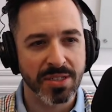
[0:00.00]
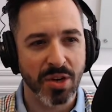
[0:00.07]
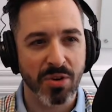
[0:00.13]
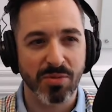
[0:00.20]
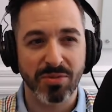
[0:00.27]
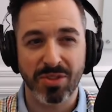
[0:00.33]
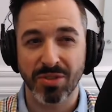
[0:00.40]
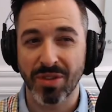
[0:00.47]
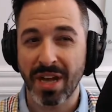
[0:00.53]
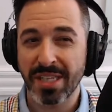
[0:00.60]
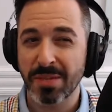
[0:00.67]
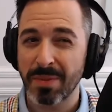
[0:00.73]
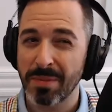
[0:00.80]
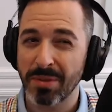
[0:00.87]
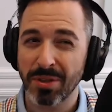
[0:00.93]
So do
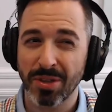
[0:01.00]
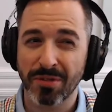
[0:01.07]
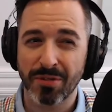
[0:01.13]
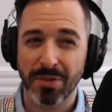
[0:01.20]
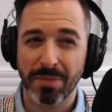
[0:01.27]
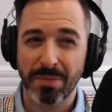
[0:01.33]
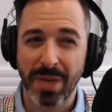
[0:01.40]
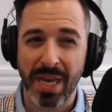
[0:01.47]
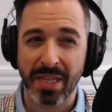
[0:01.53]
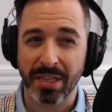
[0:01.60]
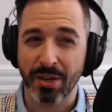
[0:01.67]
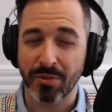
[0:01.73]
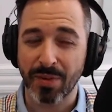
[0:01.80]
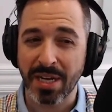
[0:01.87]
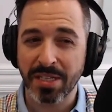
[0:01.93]
lots of people look for
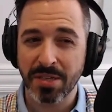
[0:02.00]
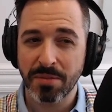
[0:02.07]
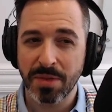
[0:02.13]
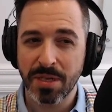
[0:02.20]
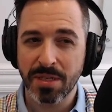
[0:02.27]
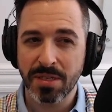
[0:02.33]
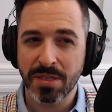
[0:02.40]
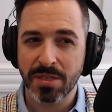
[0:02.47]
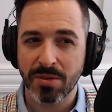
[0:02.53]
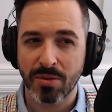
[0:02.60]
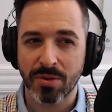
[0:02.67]
paleo recipes,